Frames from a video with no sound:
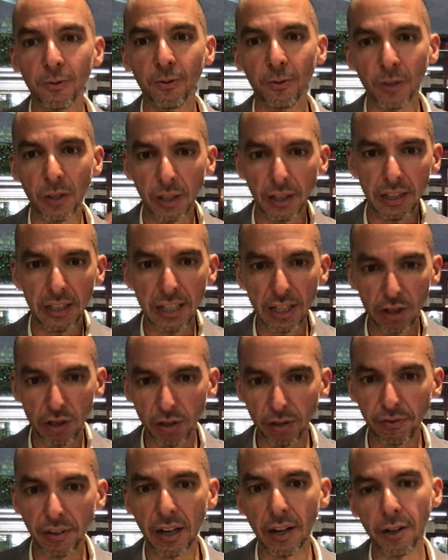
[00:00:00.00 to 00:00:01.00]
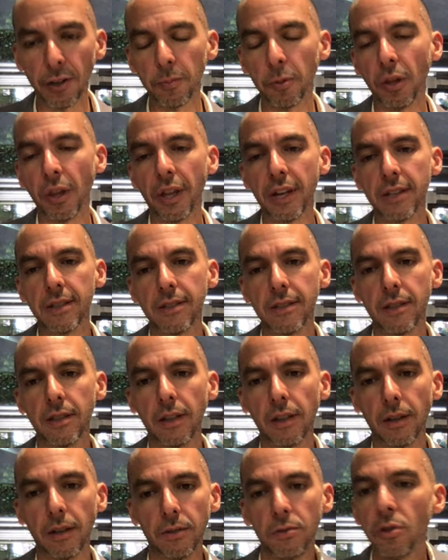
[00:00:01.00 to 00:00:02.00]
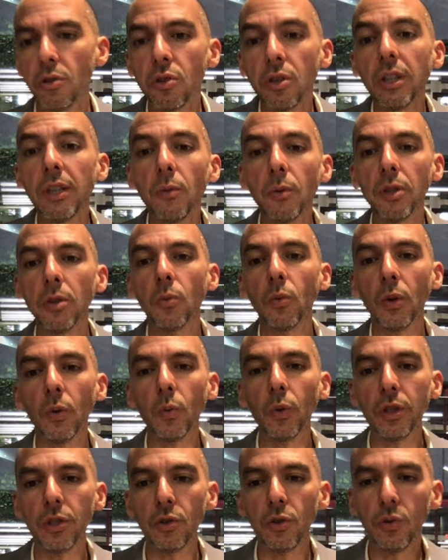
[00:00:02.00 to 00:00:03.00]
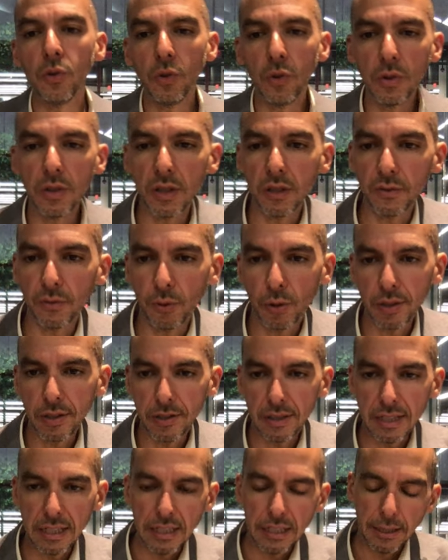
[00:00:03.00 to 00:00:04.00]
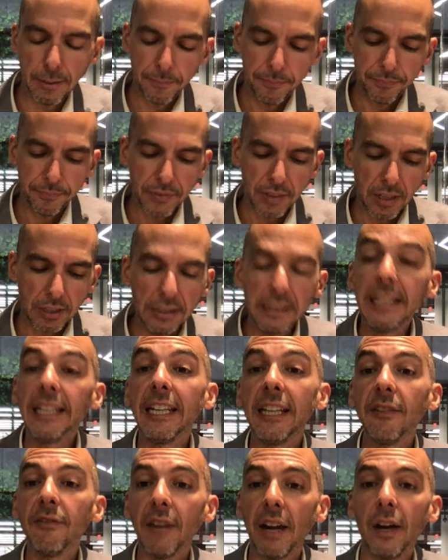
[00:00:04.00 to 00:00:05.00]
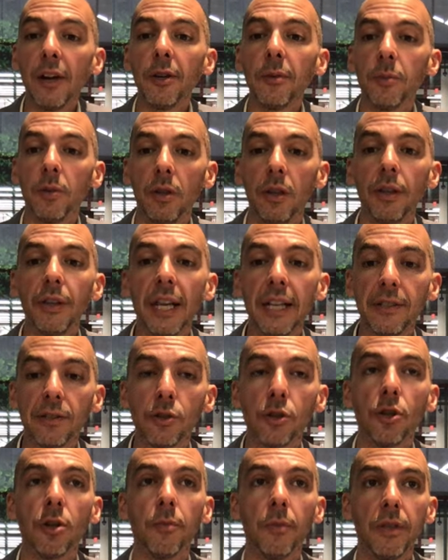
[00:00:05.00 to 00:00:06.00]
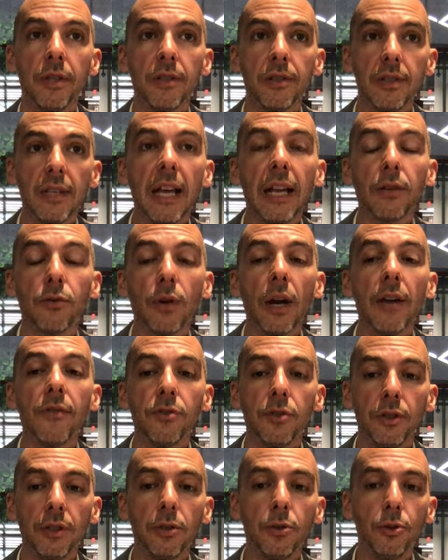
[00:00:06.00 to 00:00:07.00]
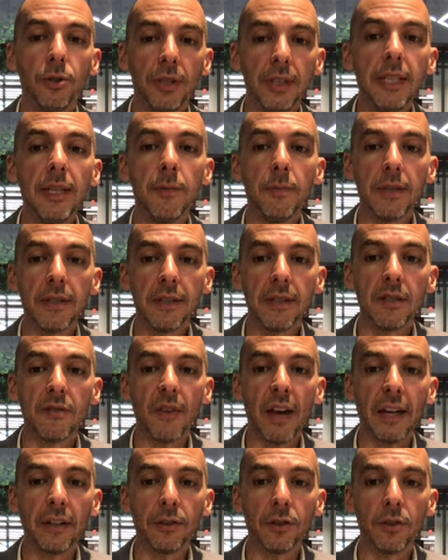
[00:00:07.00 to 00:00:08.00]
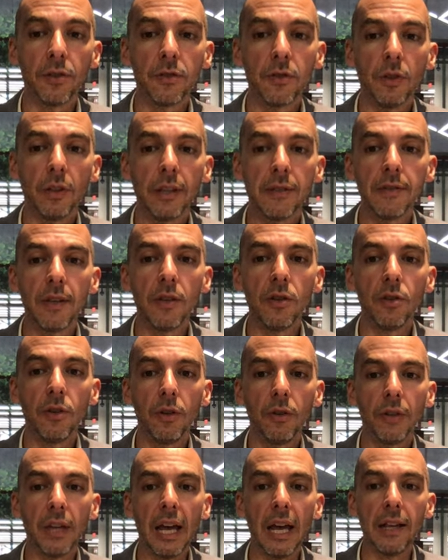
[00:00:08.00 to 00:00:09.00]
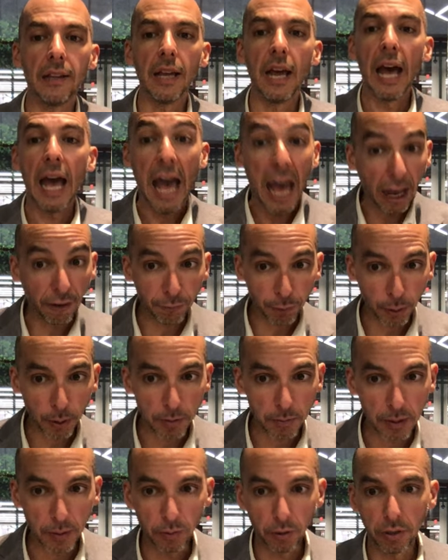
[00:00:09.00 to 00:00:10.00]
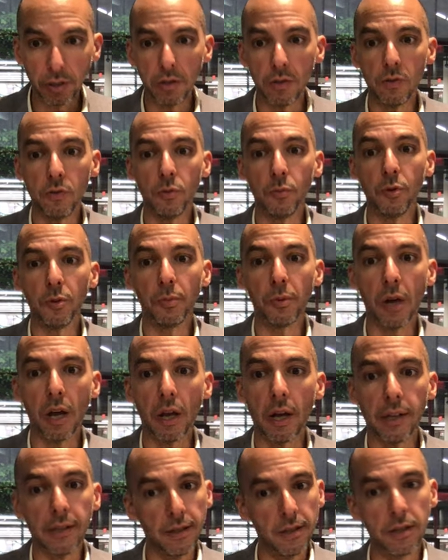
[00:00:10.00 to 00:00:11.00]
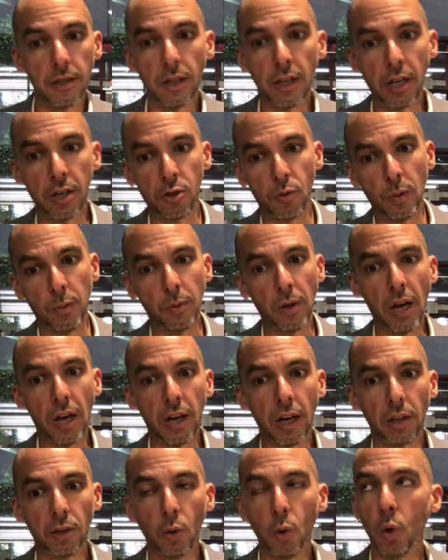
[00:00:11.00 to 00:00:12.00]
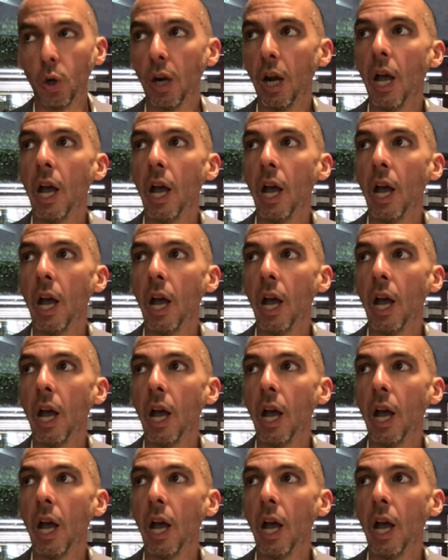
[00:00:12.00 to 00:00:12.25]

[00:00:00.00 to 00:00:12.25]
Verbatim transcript: uh, initial variable that is the, usually what you use this for is the leading variable that determines that drives your key business factors. So let's say you know that affluent people consume your product, it's a luxury product, or